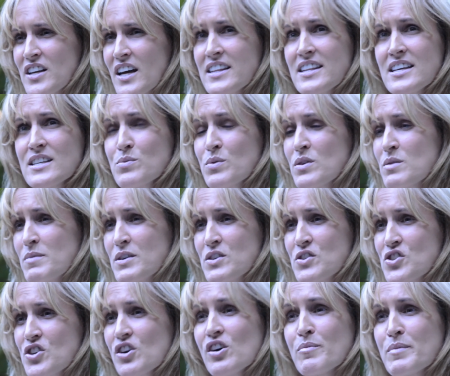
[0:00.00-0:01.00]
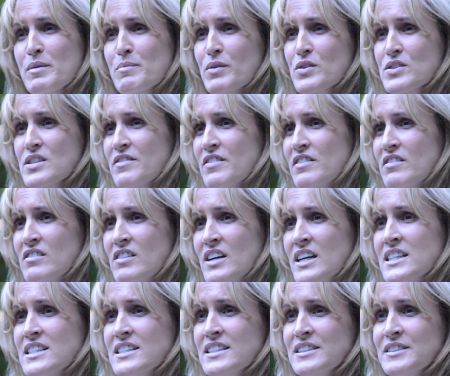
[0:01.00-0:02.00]
I think it's one of the most charming books I've ever
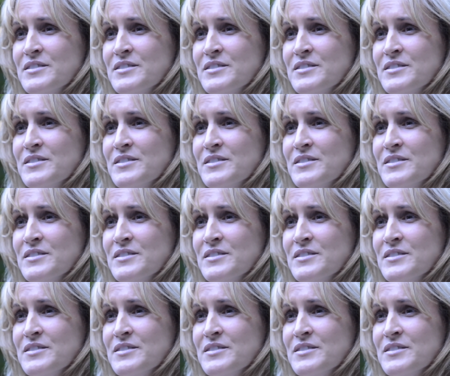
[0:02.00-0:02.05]
read.